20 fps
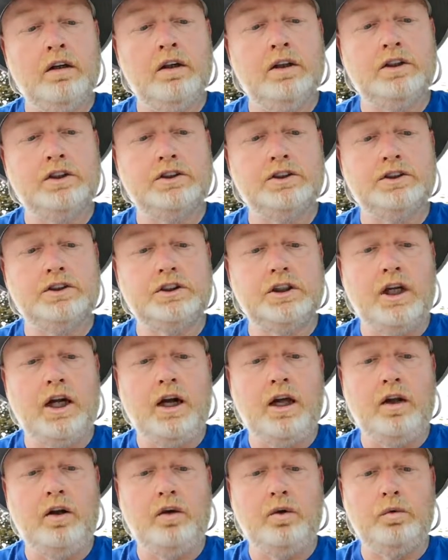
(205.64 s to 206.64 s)

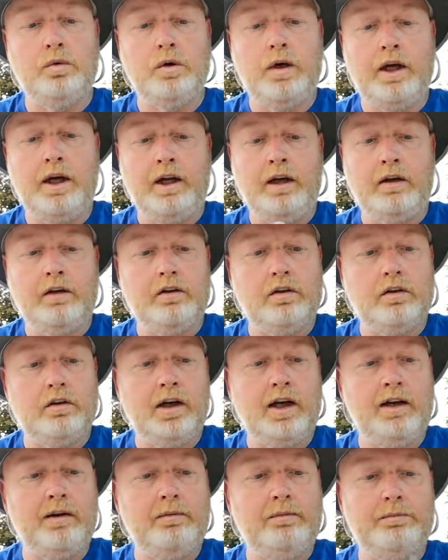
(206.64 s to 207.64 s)
shallow running
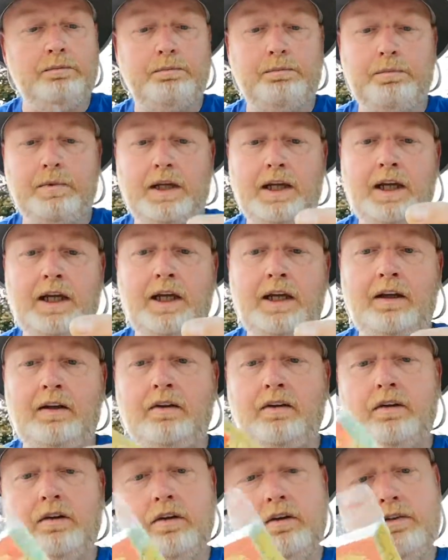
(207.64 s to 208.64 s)

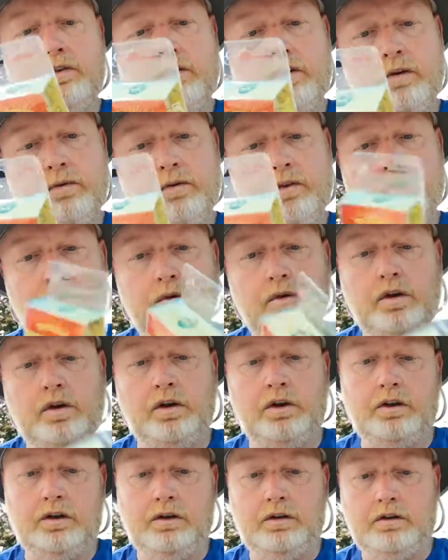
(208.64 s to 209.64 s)
crankbait of some
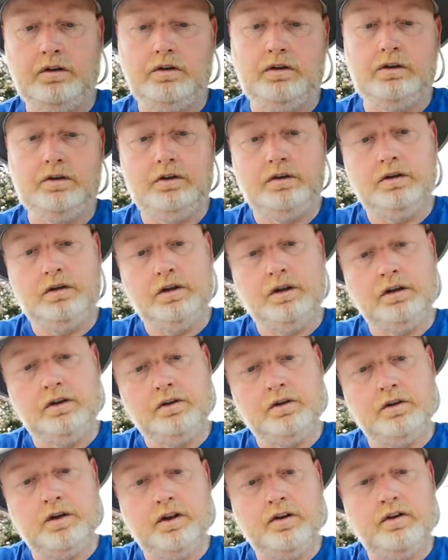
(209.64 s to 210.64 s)
sort.
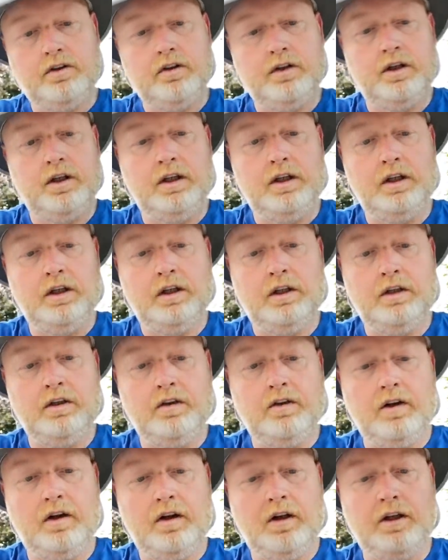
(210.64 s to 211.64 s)
Interesting.
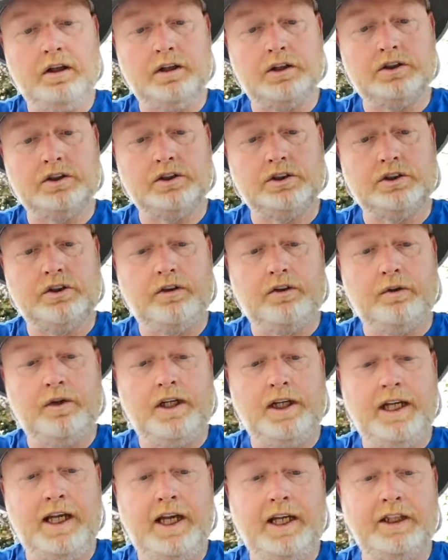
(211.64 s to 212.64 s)
The Hunch,
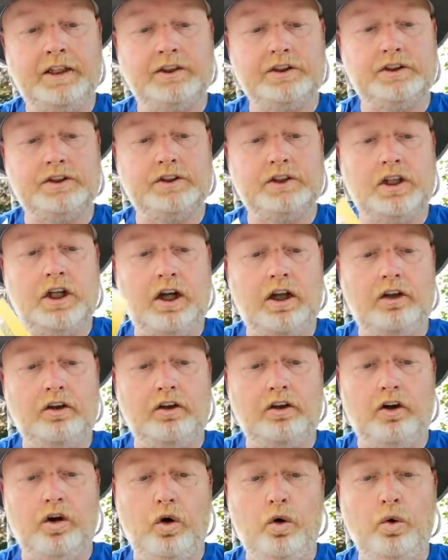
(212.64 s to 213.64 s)
3-inch,
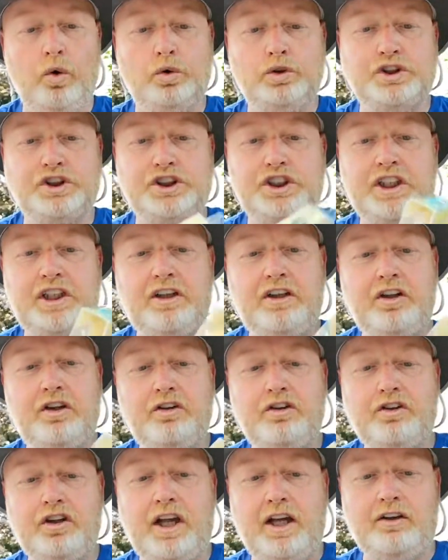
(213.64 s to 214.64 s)
color OG
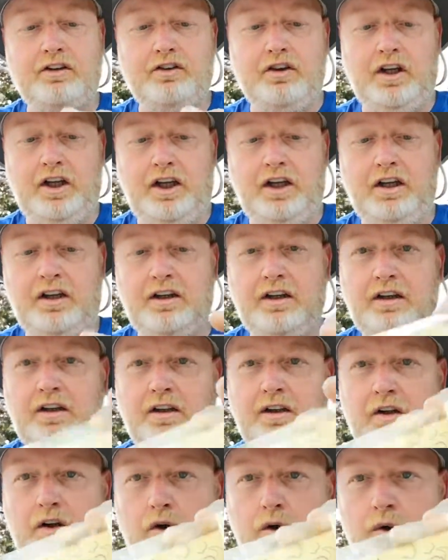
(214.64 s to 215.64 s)
Sexy.
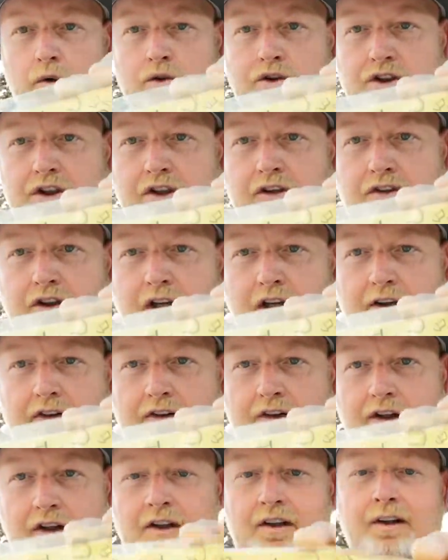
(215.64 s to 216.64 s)
OG
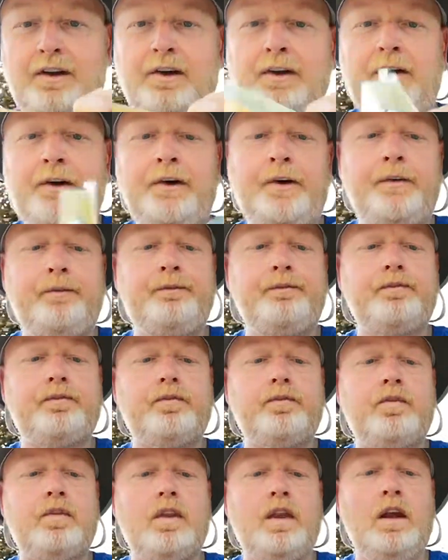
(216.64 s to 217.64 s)
Sexy.
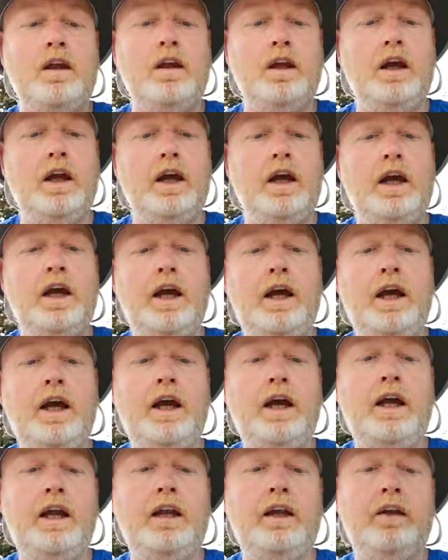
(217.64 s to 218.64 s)

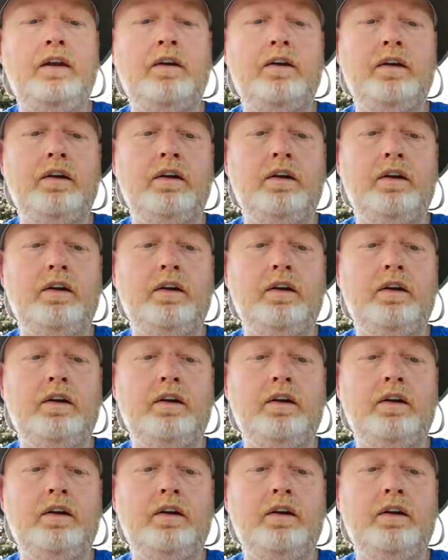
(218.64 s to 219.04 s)
And 0